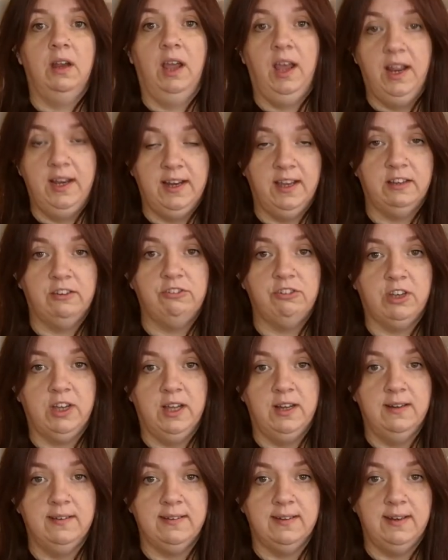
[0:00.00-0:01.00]
any extra
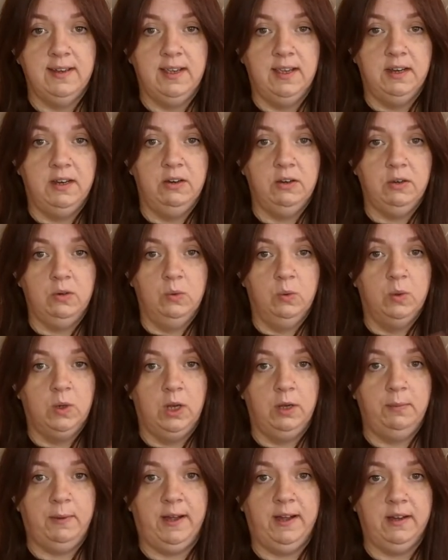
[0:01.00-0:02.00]
colours in here, it could all
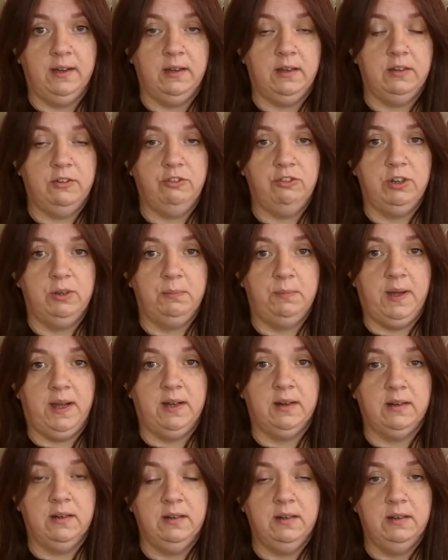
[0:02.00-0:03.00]
go back, strip
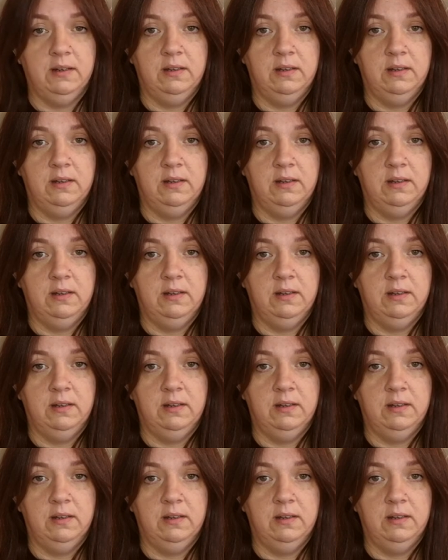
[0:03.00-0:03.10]
back